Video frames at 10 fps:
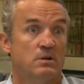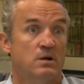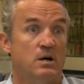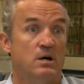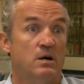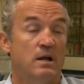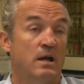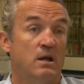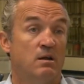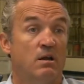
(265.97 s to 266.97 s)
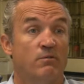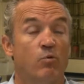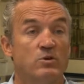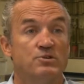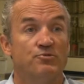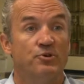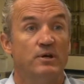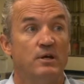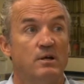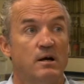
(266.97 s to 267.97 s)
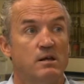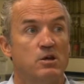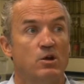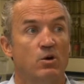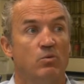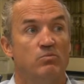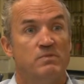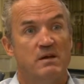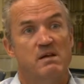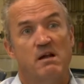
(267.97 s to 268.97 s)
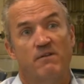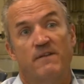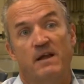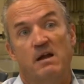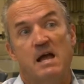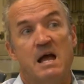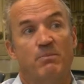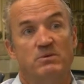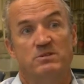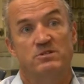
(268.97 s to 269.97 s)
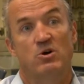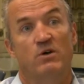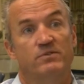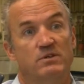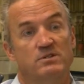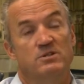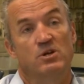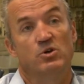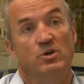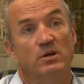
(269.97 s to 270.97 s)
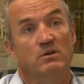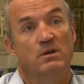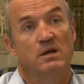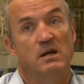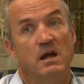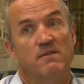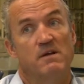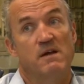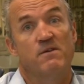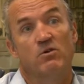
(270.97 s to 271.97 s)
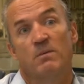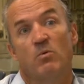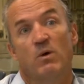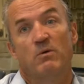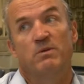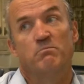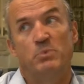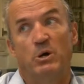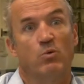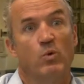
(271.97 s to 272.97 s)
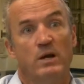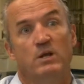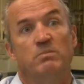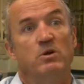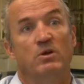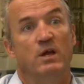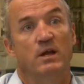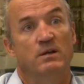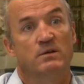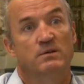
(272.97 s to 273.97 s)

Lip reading: And unfortunately, that I don't think that happens as often as it could. And they'll come away with a better way to communicate.